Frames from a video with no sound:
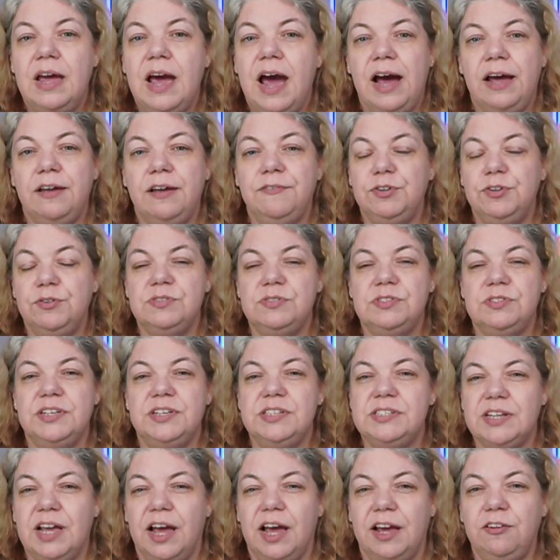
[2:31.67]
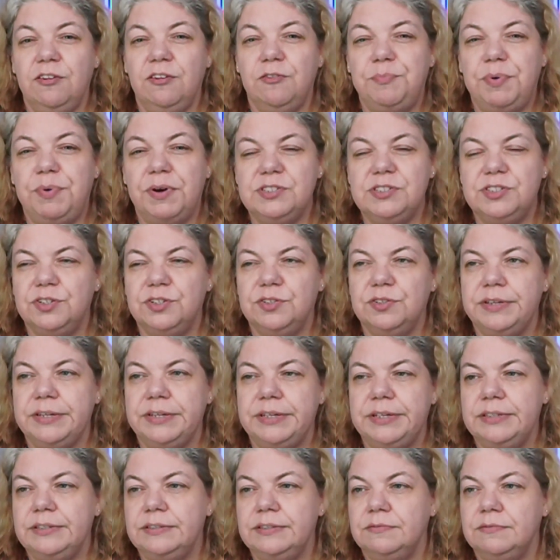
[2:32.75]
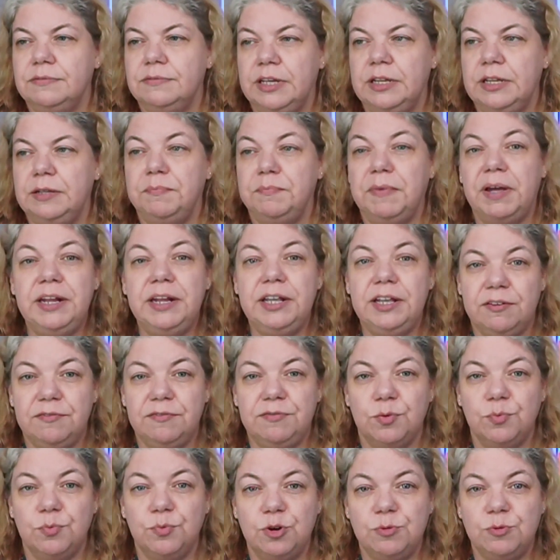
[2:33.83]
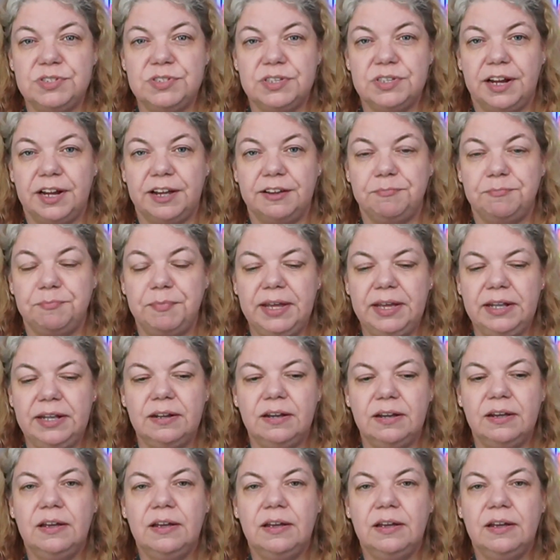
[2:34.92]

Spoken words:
I've used this kind of puzzle in many of the rooms that I've made.